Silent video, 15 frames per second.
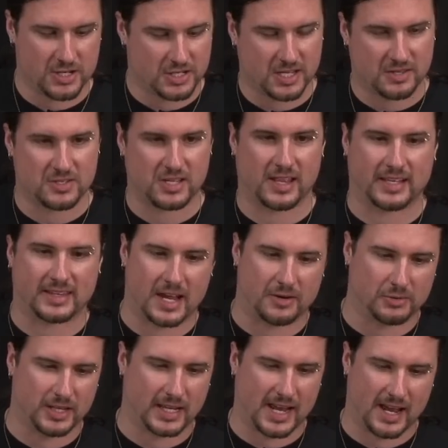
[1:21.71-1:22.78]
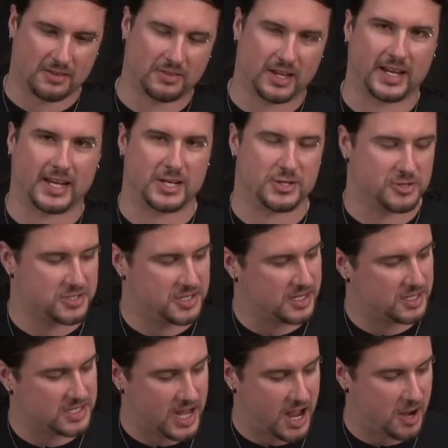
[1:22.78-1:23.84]
Just gives you like that really kind of like
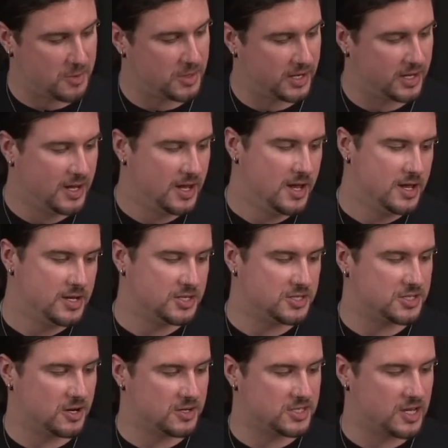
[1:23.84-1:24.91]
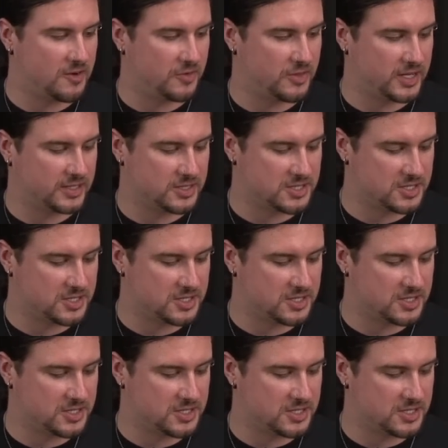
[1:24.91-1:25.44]
interesting sound. But just starts off with like the